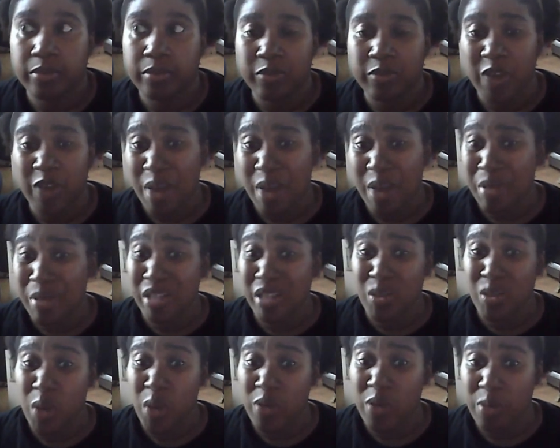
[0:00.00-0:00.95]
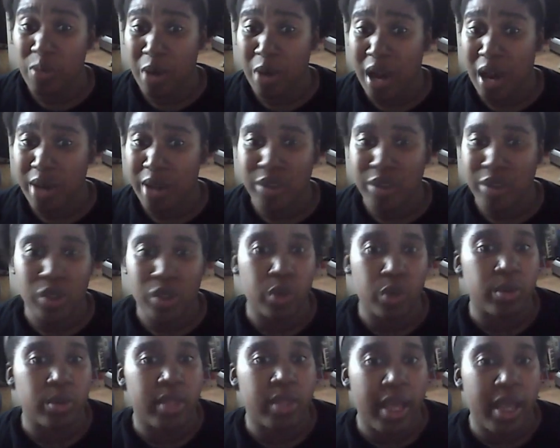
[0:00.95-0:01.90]
5 minutes away from our house,
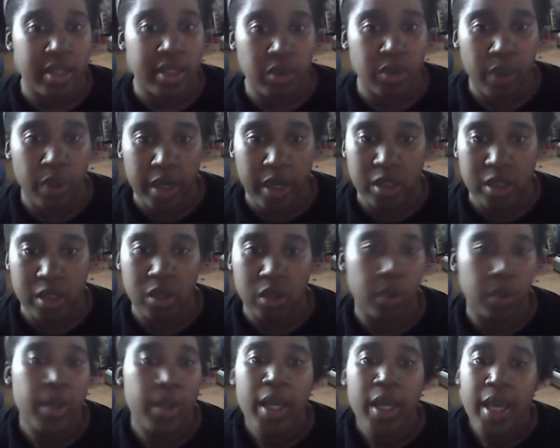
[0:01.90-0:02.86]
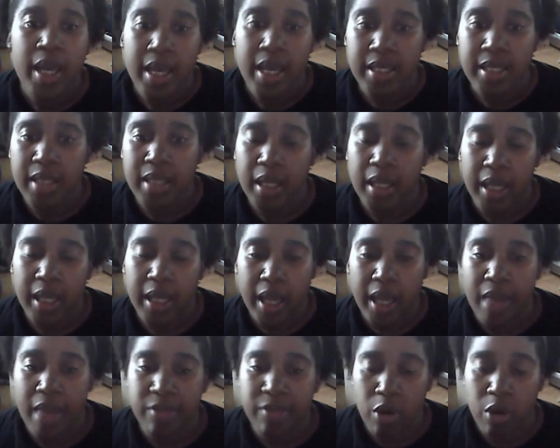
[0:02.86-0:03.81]
so that's great. So it's not like
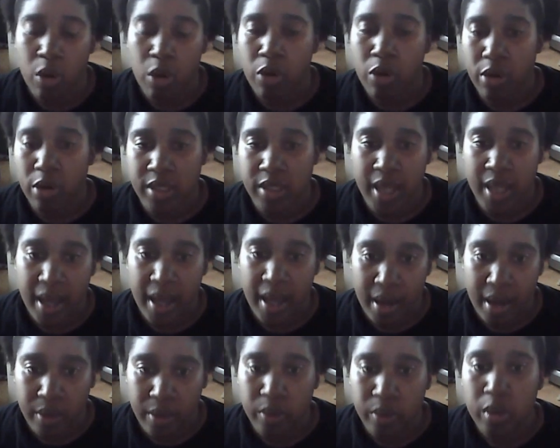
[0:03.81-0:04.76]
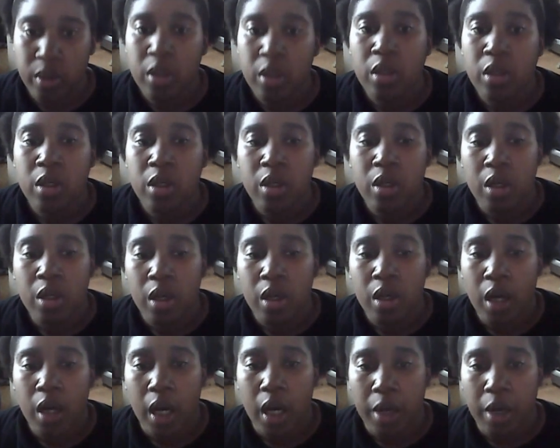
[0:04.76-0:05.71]
I have to go across town
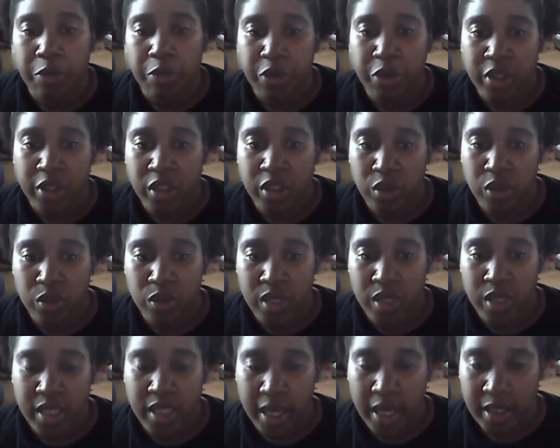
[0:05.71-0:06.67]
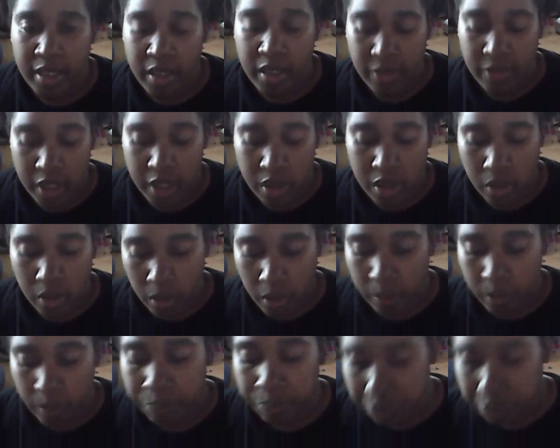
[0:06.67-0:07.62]
for us to do these activities.
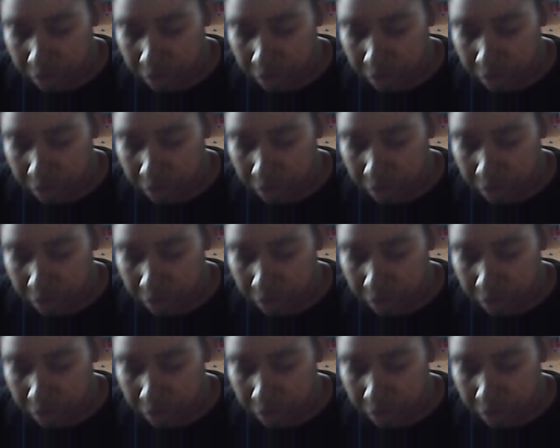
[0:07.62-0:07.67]
So